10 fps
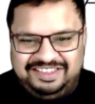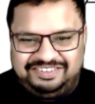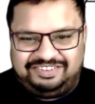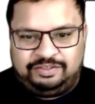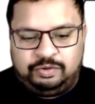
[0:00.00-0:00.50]

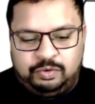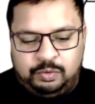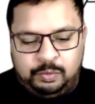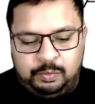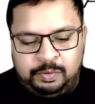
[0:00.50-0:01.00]

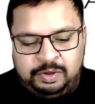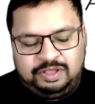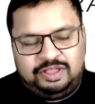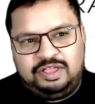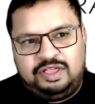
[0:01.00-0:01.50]
So,
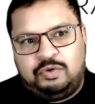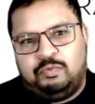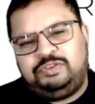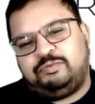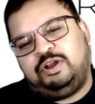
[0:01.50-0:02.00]

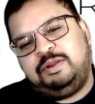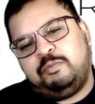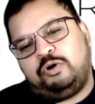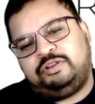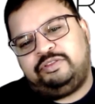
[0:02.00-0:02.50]
what's one
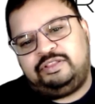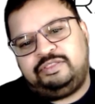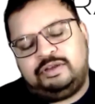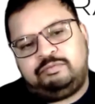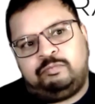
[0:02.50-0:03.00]
important thing
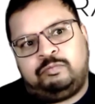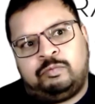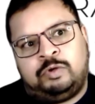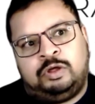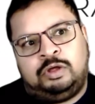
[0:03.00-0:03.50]
that
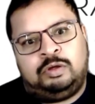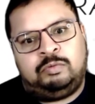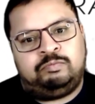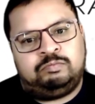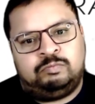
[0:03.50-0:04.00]

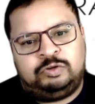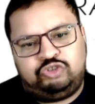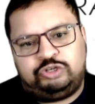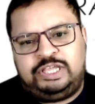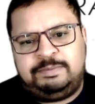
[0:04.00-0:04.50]
one
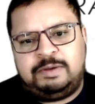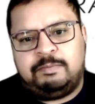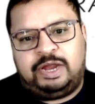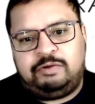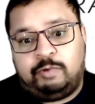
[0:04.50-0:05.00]
should keep in
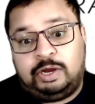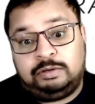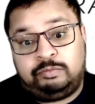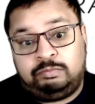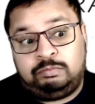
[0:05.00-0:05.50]
mind
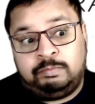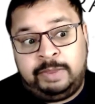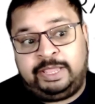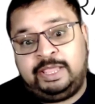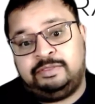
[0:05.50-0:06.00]
while
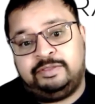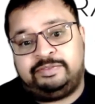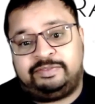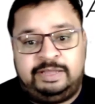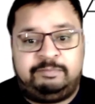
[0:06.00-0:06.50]
making
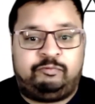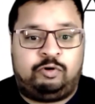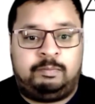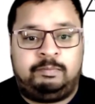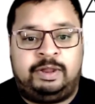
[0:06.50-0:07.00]
this leap
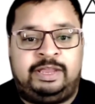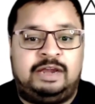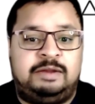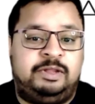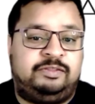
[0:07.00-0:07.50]
from
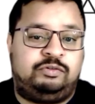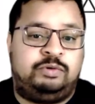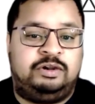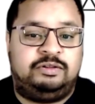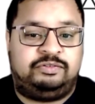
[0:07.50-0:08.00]
academics
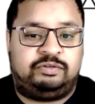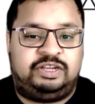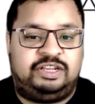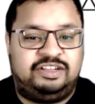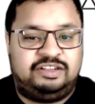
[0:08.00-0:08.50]
to
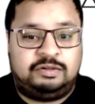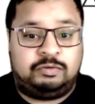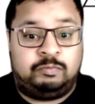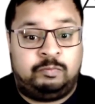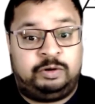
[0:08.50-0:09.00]
industry?
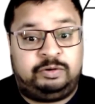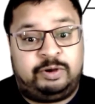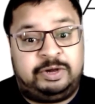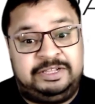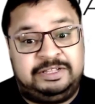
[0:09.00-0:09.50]
One
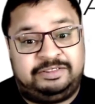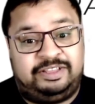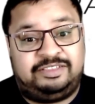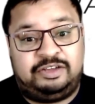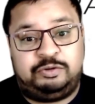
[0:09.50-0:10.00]
critical
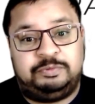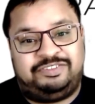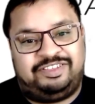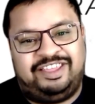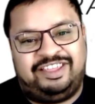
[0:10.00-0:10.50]
thing that you
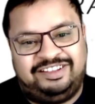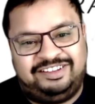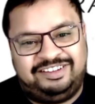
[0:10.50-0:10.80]
would say.